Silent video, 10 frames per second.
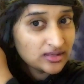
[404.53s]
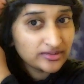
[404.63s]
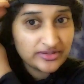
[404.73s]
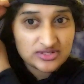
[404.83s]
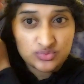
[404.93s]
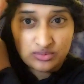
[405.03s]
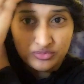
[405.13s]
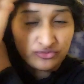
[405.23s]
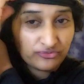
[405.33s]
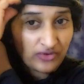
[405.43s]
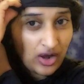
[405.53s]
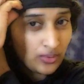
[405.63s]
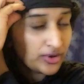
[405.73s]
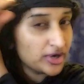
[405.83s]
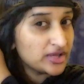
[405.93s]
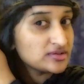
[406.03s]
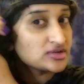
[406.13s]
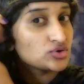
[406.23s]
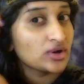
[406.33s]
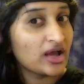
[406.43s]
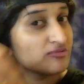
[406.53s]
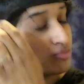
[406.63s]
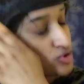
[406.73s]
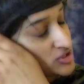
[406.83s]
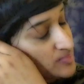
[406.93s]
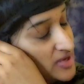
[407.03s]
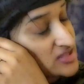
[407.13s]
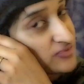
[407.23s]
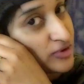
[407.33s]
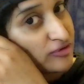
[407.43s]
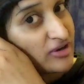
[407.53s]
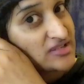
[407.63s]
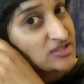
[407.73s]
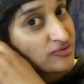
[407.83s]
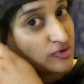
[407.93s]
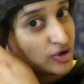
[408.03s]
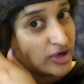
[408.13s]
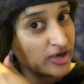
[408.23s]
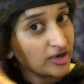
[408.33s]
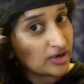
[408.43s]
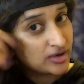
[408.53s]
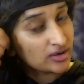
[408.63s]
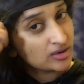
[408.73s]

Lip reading: This will move forward and then you'll have more space for the rest of your hair.